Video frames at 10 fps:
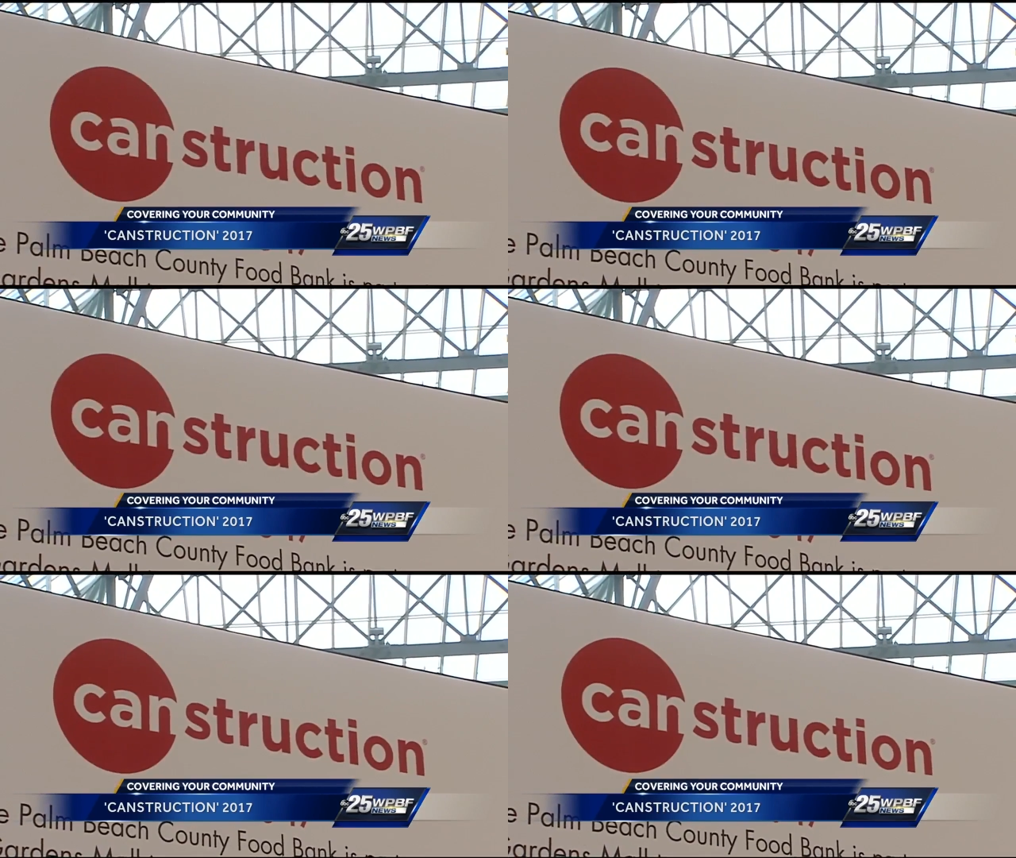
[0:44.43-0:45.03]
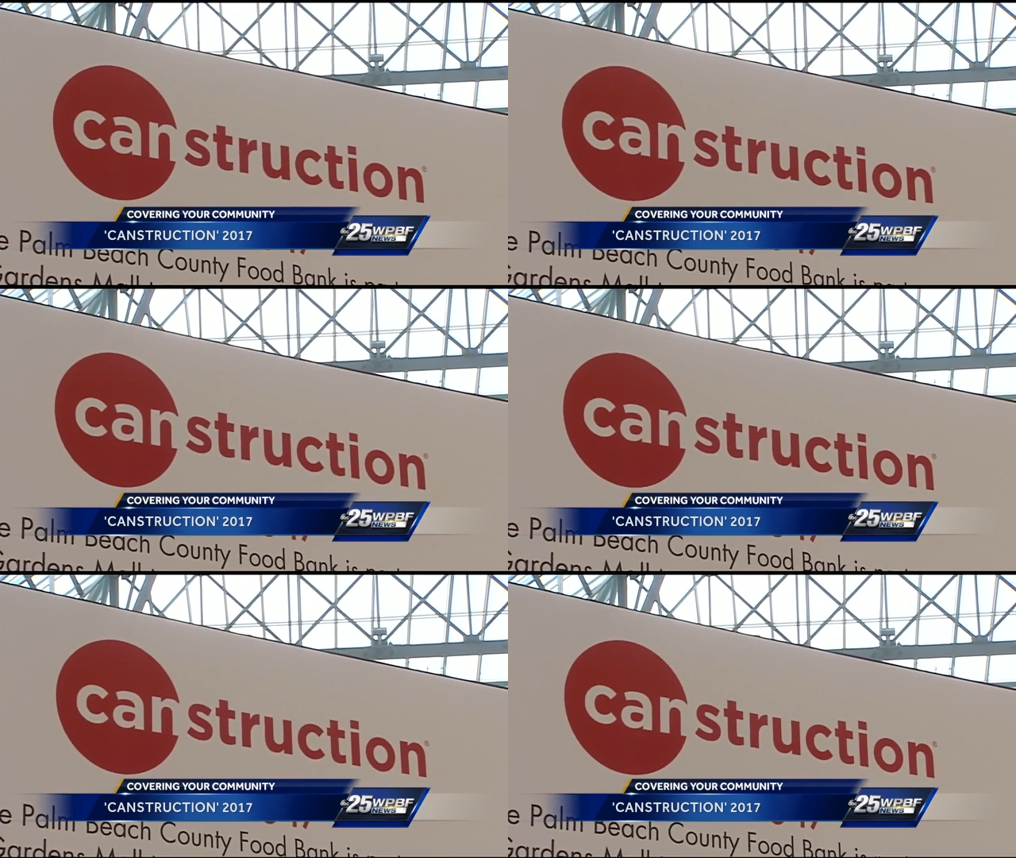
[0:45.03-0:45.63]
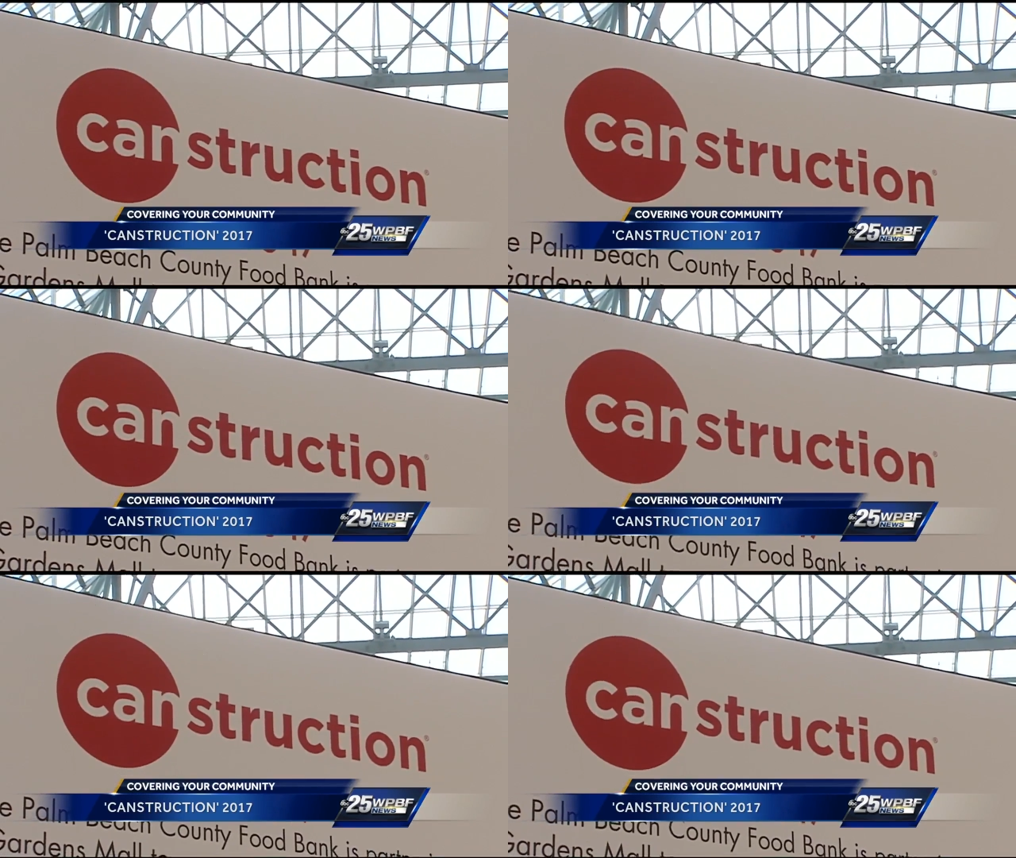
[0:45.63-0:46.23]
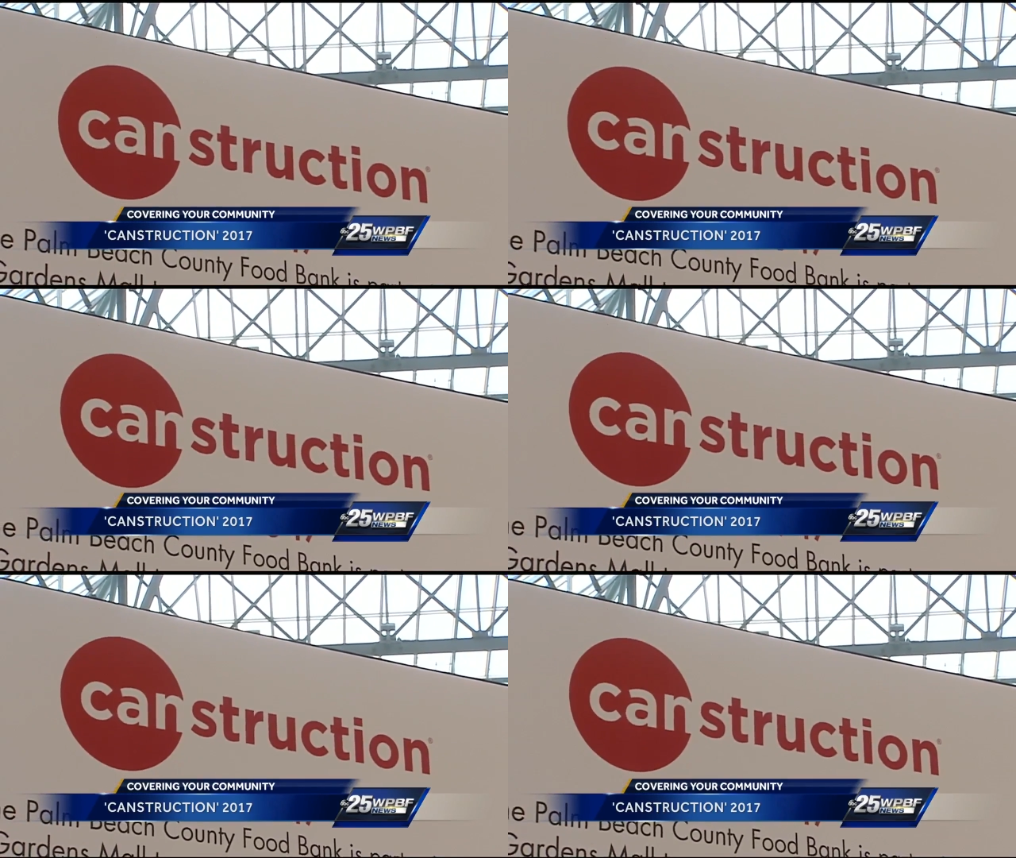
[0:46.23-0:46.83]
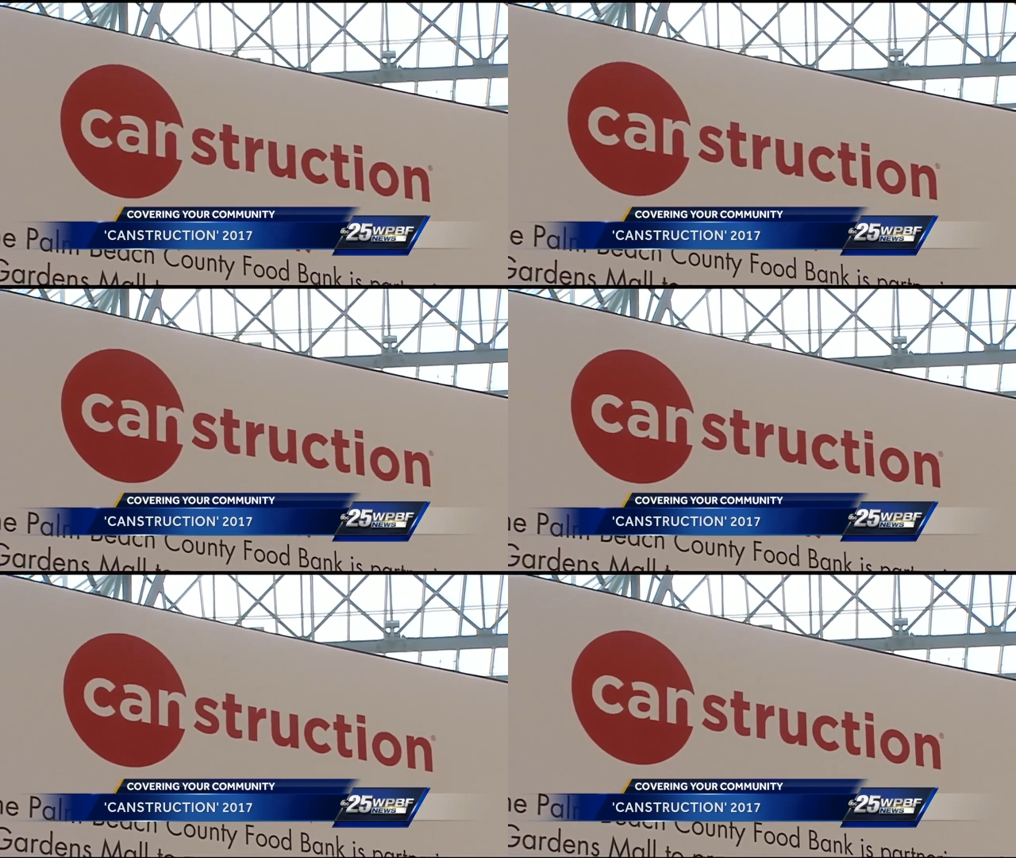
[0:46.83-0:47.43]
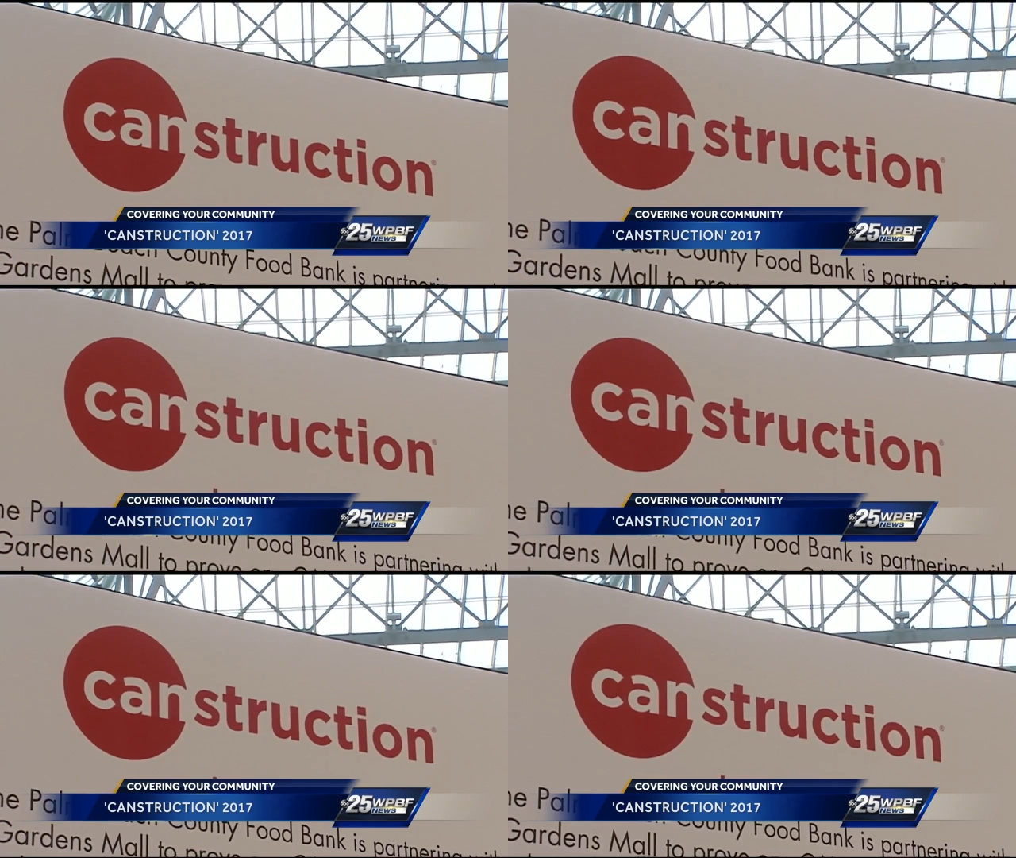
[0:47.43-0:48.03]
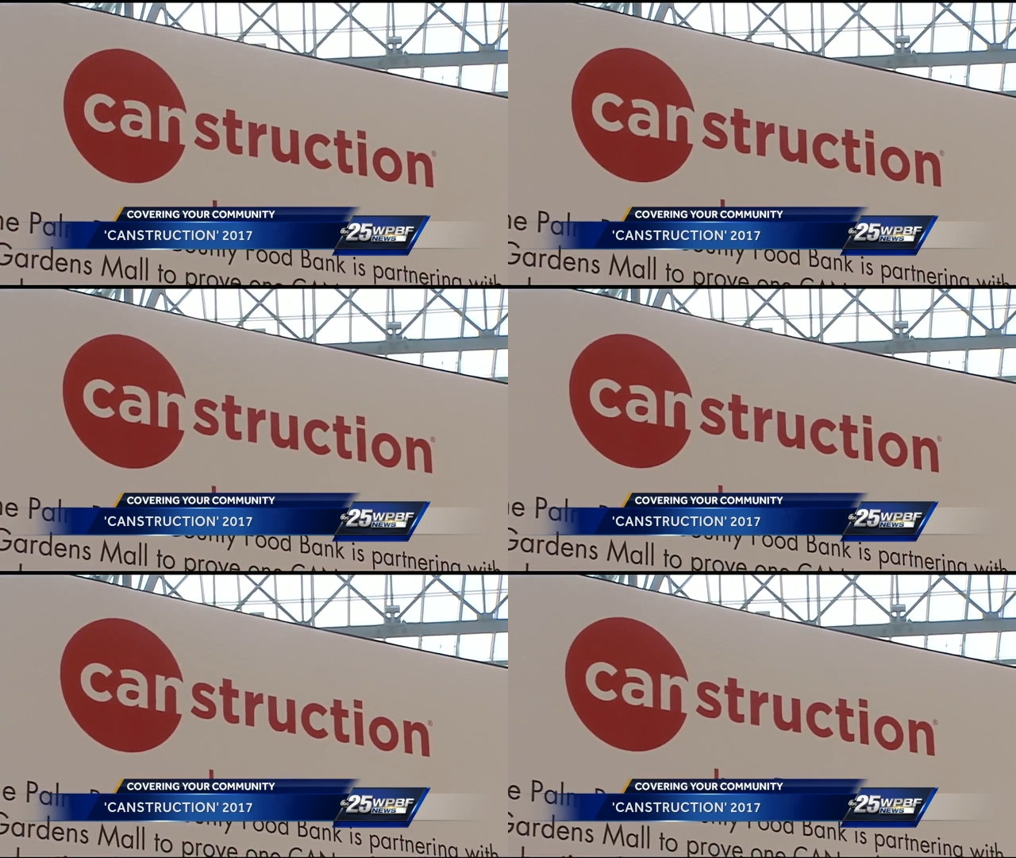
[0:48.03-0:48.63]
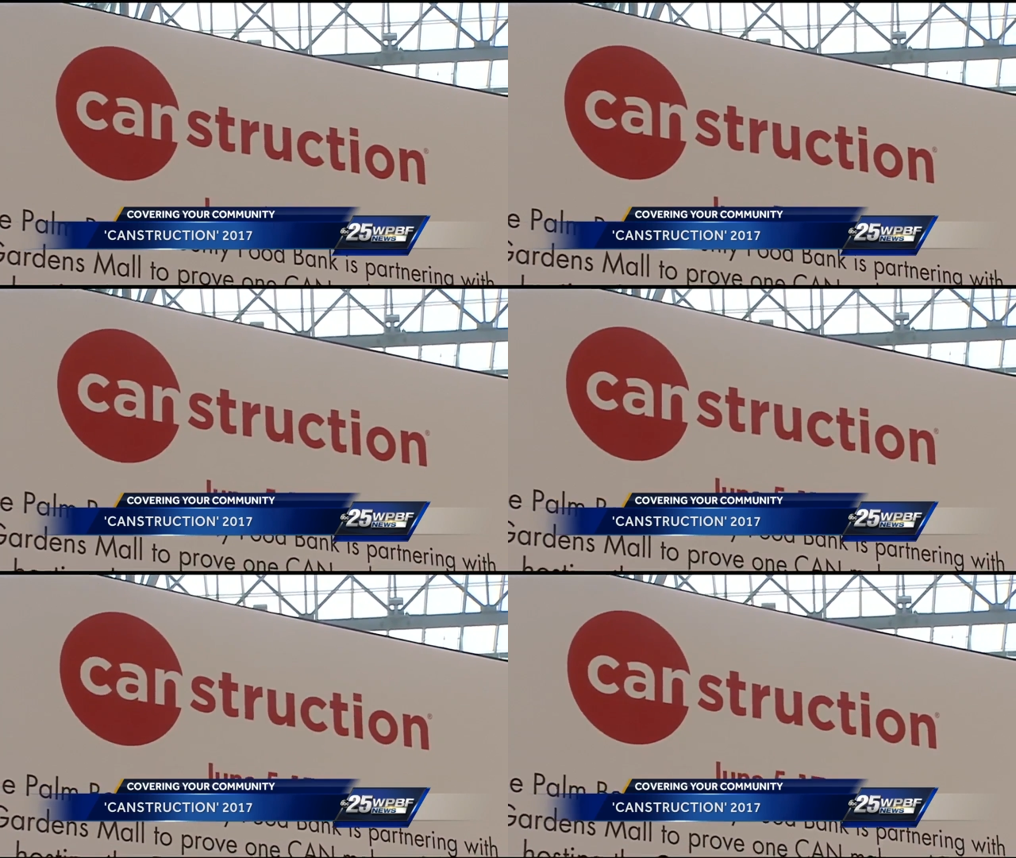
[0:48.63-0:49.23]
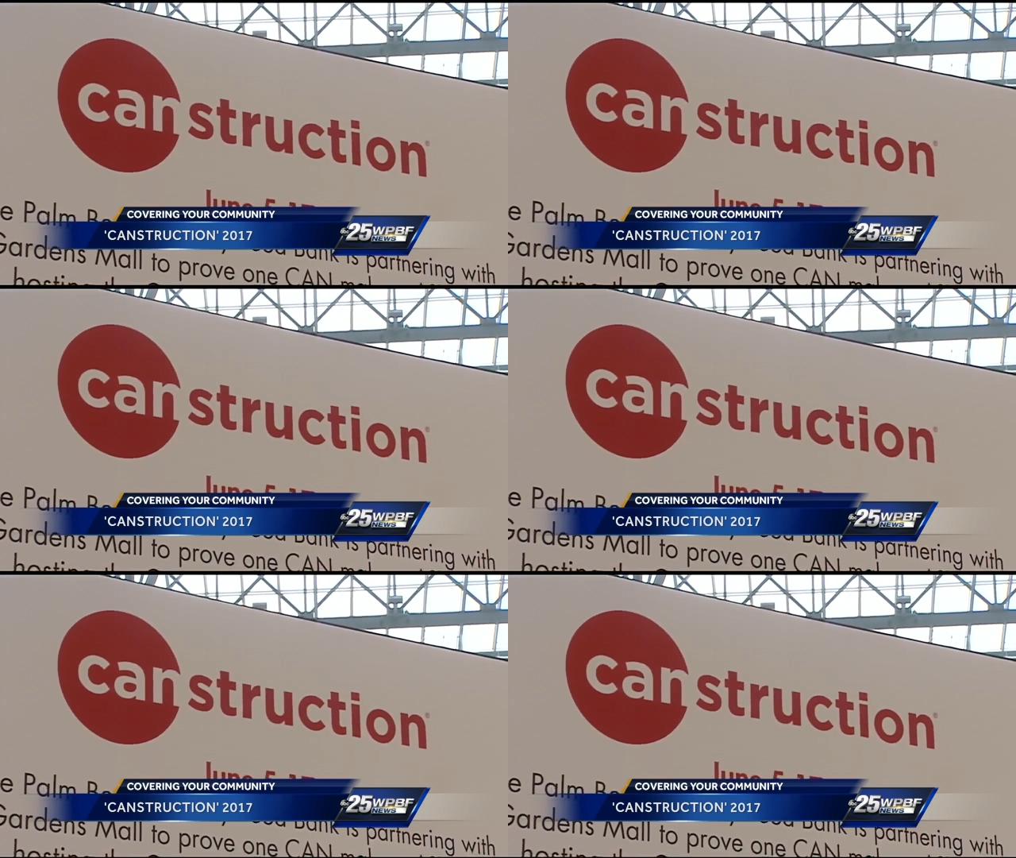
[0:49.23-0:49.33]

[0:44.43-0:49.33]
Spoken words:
[unreadable: no face in view]